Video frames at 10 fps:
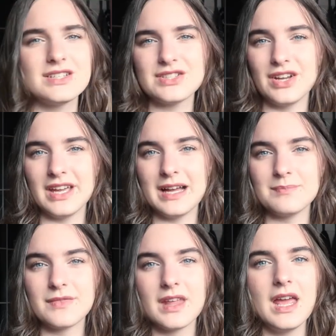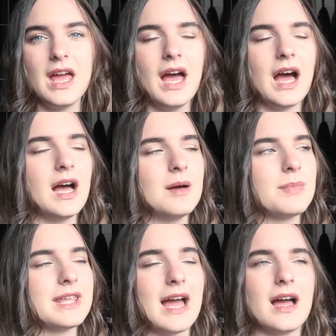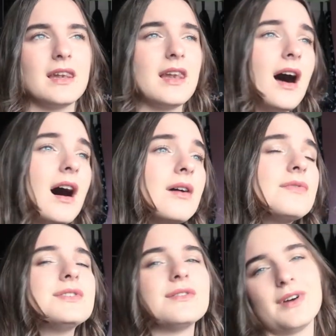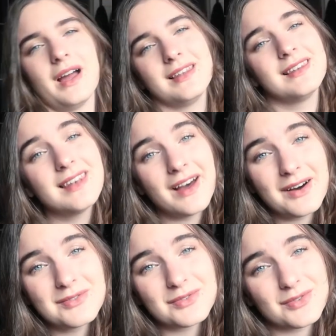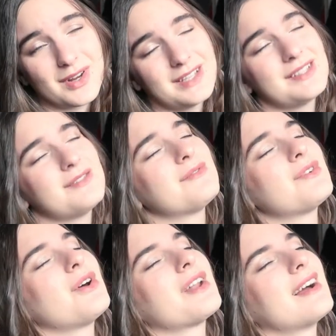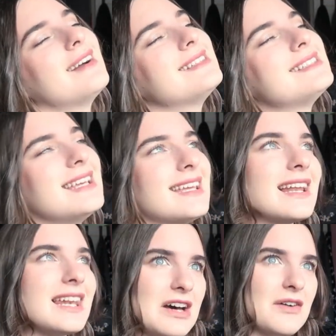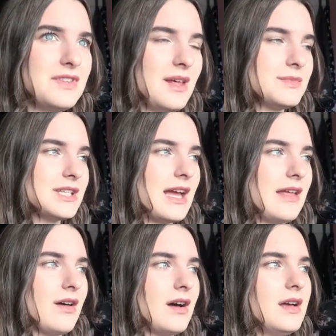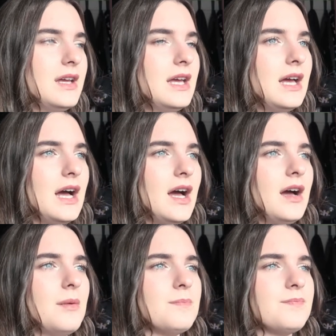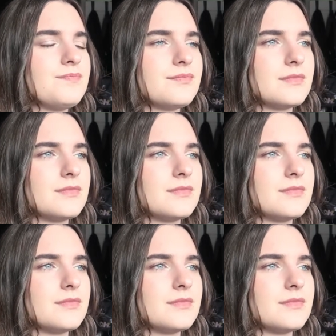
So yeah, but yeah, I loved Reggie and Veronica. I did. I loved them together. And